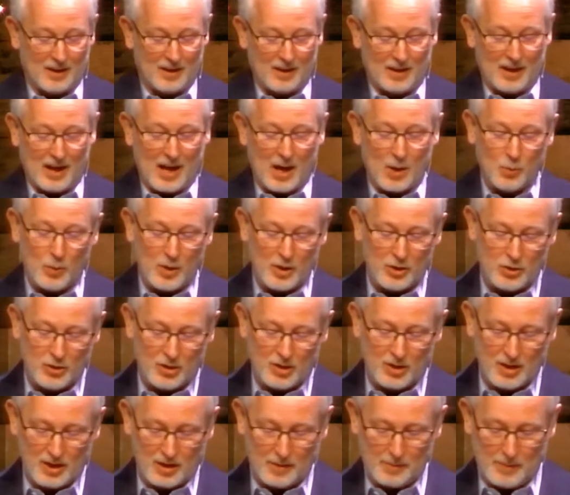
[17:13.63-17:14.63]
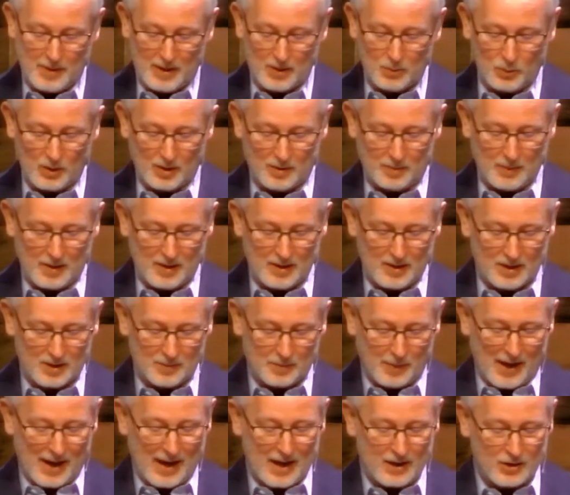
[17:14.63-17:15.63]
I wish you could have been with me this
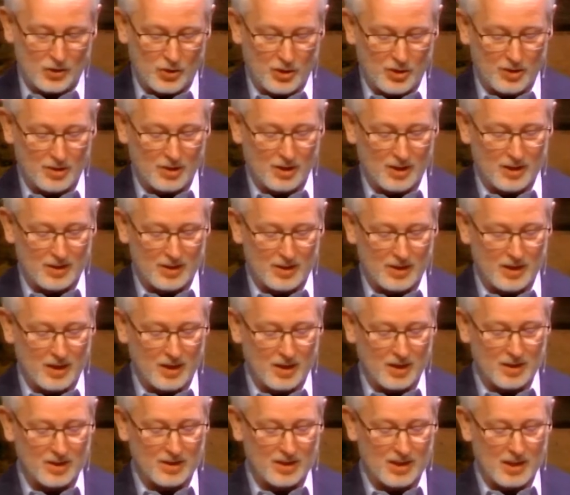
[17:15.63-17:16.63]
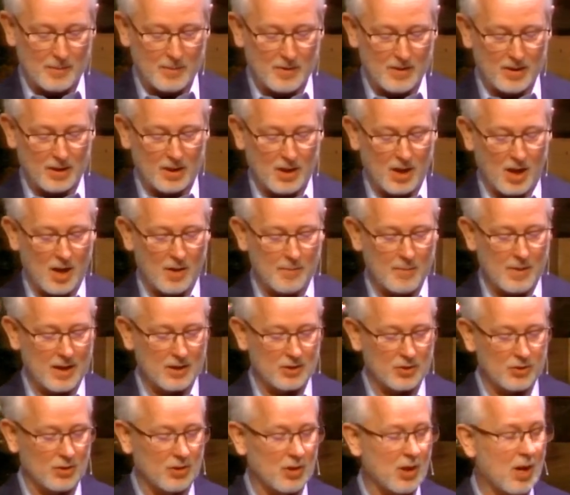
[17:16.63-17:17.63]
past year listening to some of the
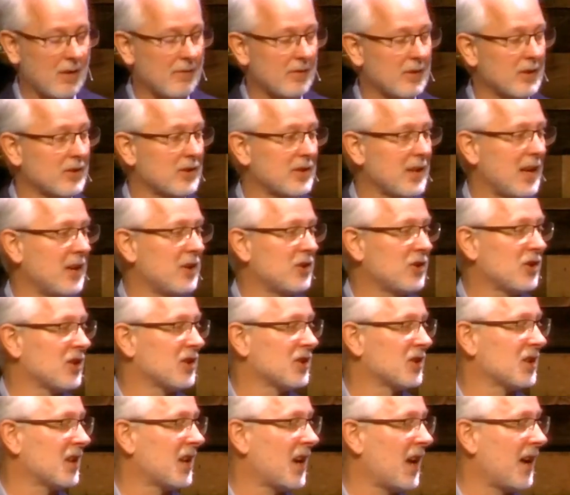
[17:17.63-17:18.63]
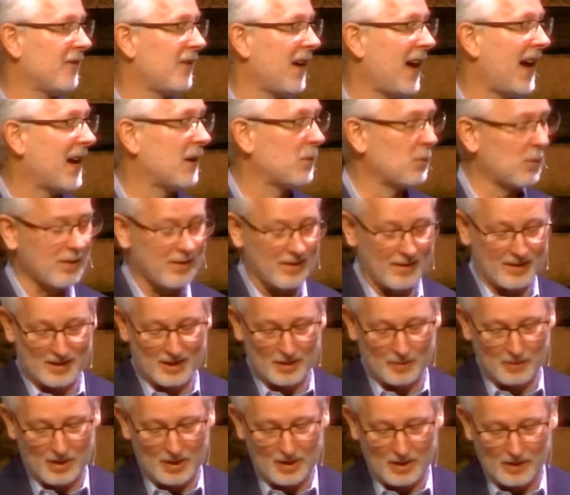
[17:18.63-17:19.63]
comments or conversations that I've had with
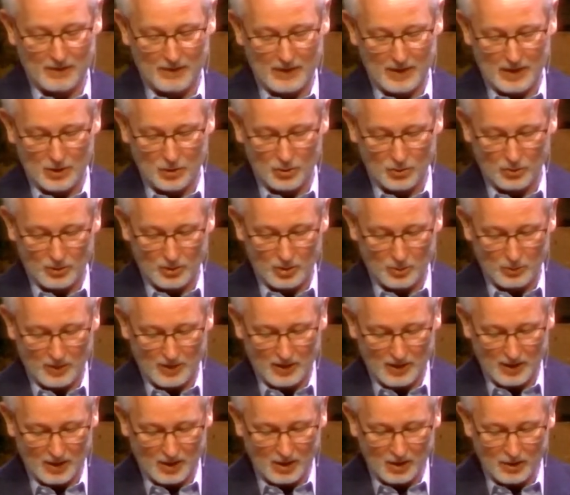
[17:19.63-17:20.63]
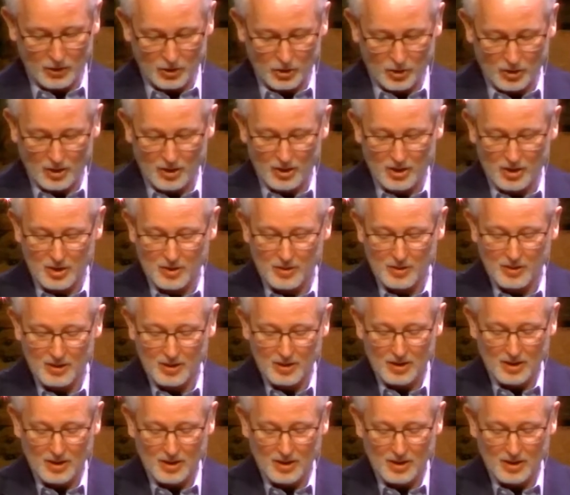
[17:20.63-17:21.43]
some individuals within our church.